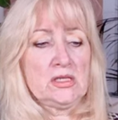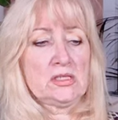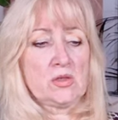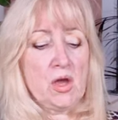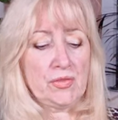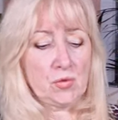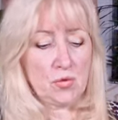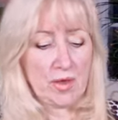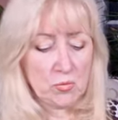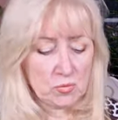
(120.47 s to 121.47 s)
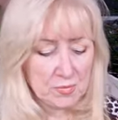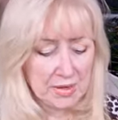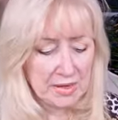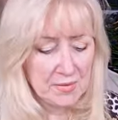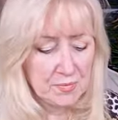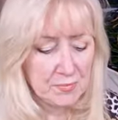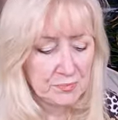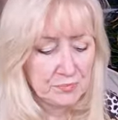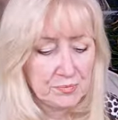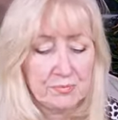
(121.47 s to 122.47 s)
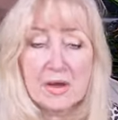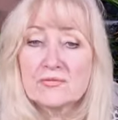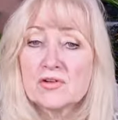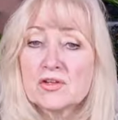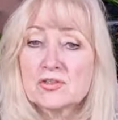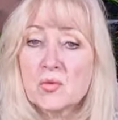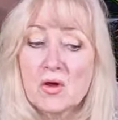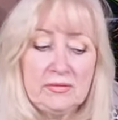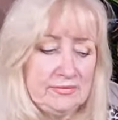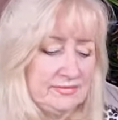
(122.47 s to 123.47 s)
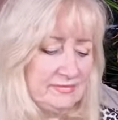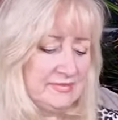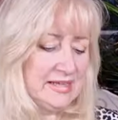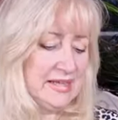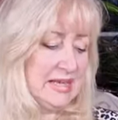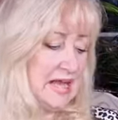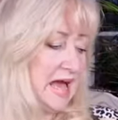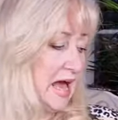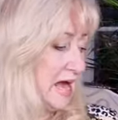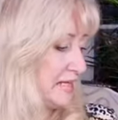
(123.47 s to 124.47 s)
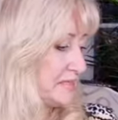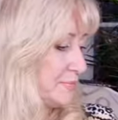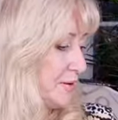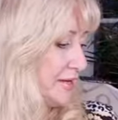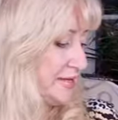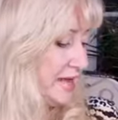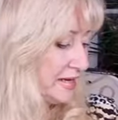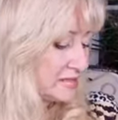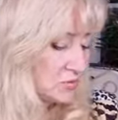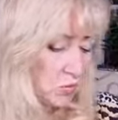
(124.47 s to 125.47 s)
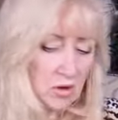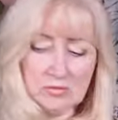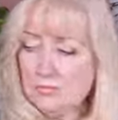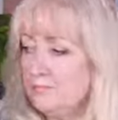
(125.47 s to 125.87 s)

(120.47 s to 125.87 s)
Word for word: So I thought that would be my first one. And my next one